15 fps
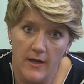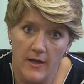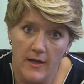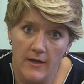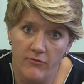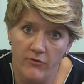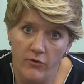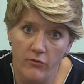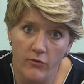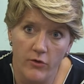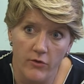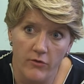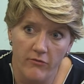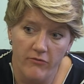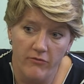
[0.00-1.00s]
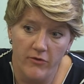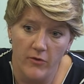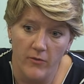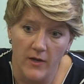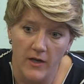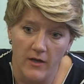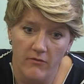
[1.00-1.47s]
In the Groove,
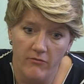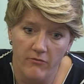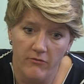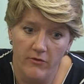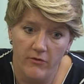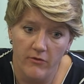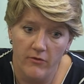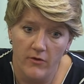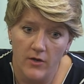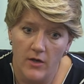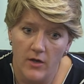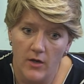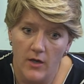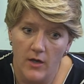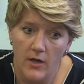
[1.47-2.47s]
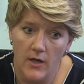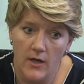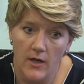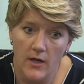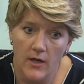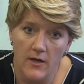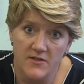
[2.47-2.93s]
who I loved,
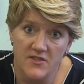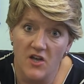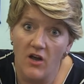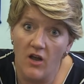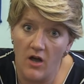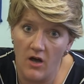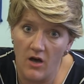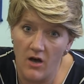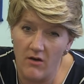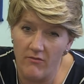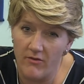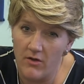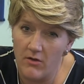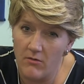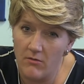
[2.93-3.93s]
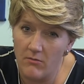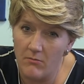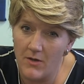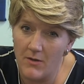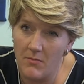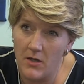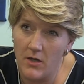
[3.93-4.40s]
Zarkava,
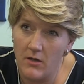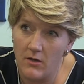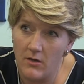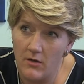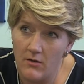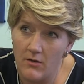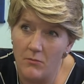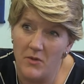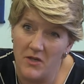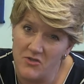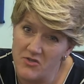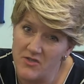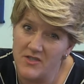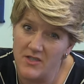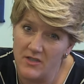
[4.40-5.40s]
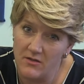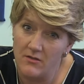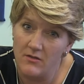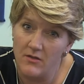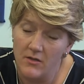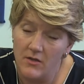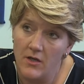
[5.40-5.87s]
maybe, that'd be interesting.
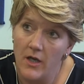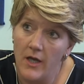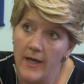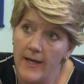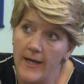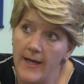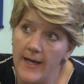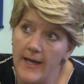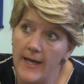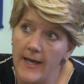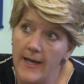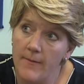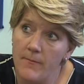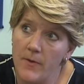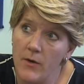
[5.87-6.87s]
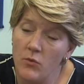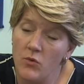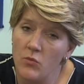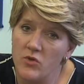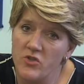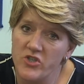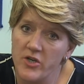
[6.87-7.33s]
I
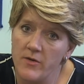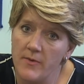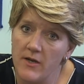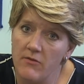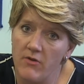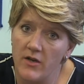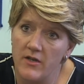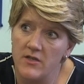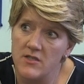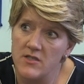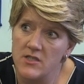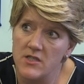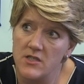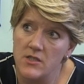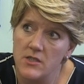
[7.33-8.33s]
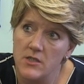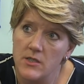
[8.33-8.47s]
wouldn't want too many runners.